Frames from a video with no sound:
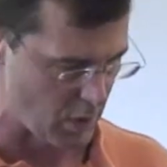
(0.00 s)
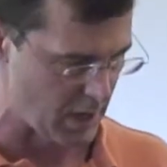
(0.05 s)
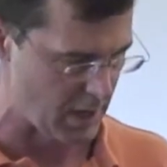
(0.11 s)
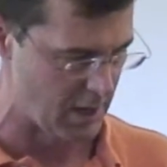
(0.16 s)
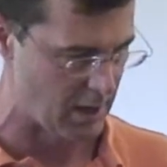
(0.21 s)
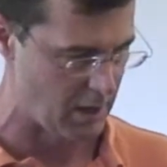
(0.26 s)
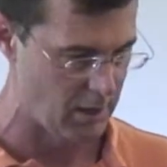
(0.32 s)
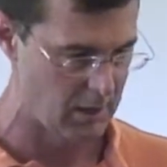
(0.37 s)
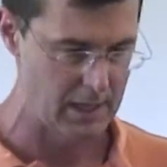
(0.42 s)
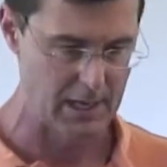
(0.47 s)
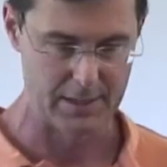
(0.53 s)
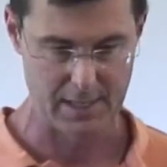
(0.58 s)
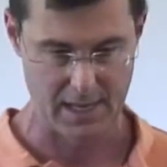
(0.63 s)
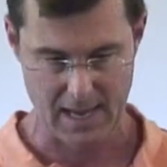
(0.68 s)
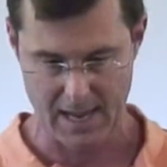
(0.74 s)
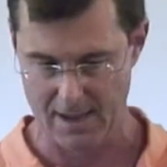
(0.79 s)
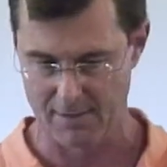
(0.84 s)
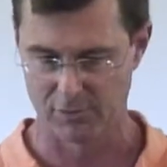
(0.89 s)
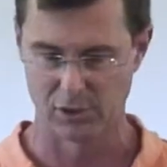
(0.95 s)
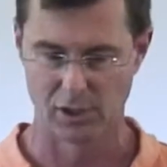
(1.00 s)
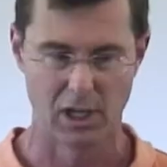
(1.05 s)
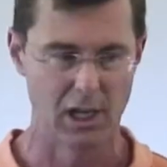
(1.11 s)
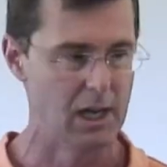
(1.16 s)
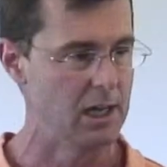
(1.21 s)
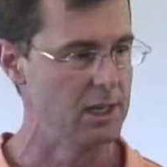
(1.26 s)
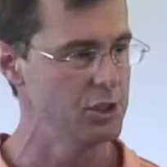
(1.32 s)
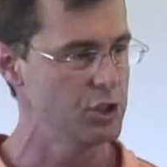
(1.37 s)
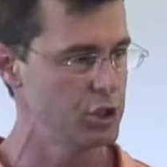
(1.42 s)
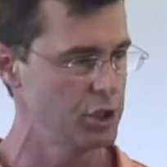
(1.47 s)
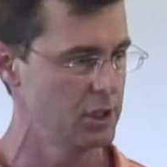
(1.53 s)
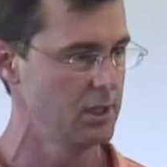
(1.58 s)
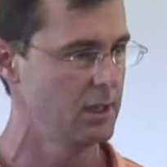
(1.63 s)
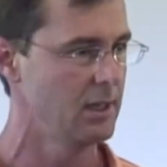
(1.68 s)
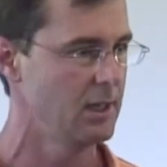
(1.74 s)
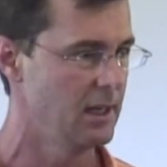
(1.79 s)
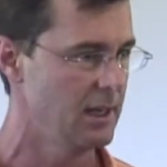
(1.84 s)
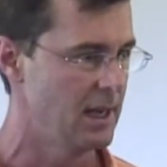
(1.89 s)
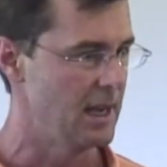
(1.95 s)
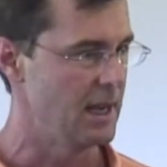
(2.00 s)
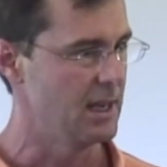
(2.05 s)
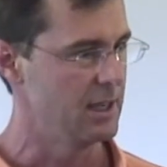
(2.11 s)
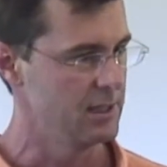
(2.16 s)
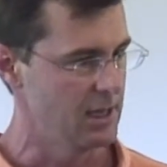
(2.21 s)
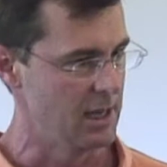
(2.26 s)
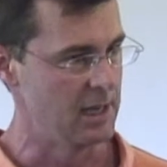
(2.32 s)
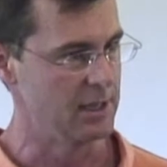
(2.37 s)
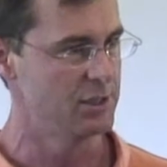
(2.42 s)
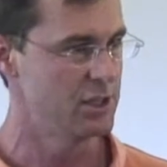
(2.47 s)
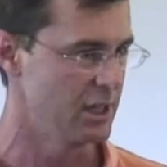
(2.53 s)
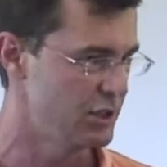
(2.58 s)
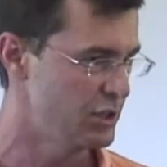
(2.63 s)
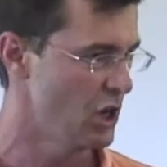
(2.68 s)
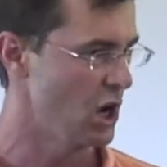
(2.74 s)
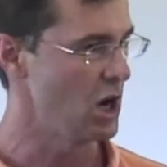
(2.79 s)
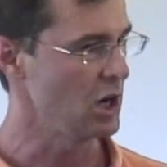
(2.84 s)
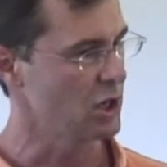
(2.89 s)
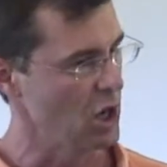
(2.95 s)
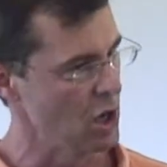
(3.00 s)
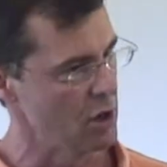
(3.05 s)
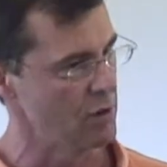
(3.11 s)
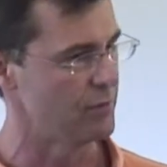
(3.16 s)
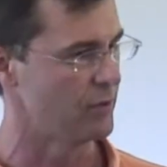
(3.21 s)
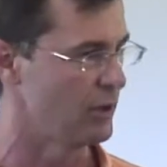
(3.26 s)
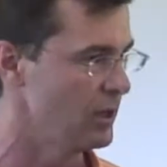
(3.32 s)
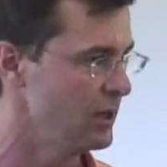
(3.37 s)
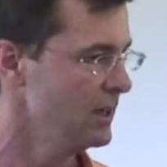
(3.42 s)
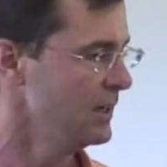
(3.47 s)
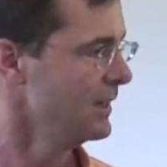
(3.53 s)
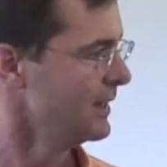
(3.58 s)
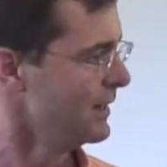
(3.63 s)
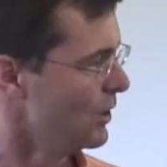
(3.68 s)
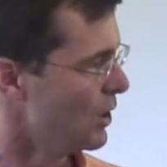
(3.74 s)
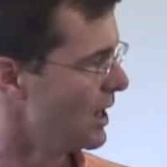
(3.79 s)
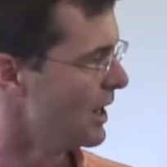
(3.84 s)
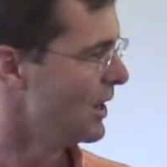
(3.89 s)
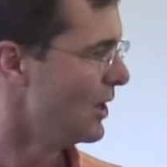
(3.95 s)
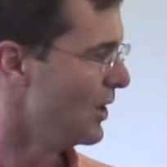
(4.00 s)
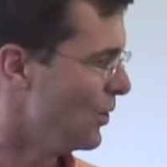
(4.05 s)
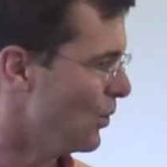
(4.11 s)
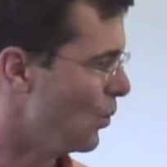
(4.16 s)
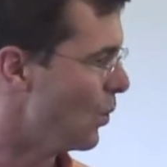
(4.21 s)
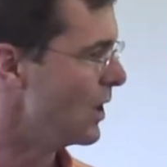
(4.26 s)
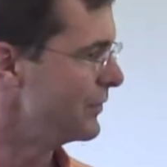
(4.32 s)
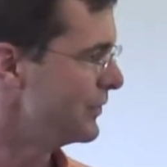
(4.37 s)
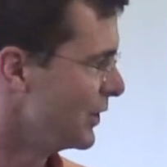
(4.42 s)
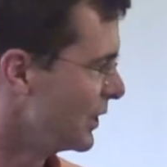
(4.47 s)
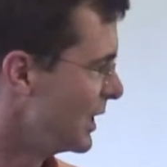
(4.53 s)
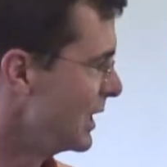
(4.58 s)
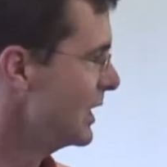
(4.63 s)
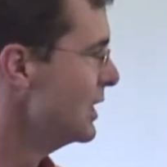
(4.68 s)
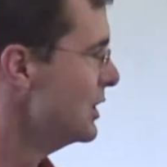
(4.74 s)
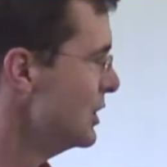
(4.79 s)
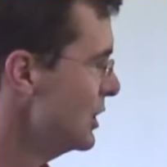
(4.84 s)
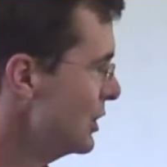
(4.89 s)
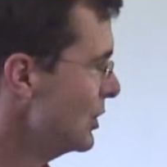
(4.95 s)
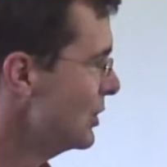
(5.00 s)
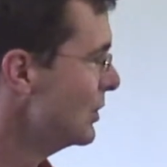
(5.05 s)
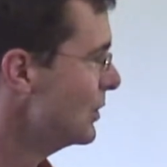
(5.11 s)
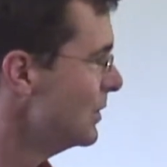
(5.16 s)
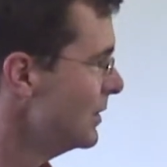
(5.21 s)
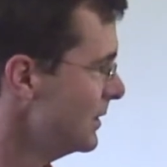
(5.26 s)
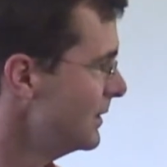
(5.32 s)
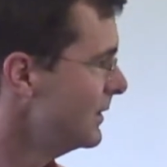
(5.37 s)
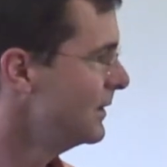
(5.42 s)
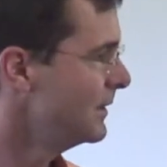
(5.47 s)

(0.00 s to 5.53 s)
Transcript: well, and they have lunch, and they talk over what they're going to do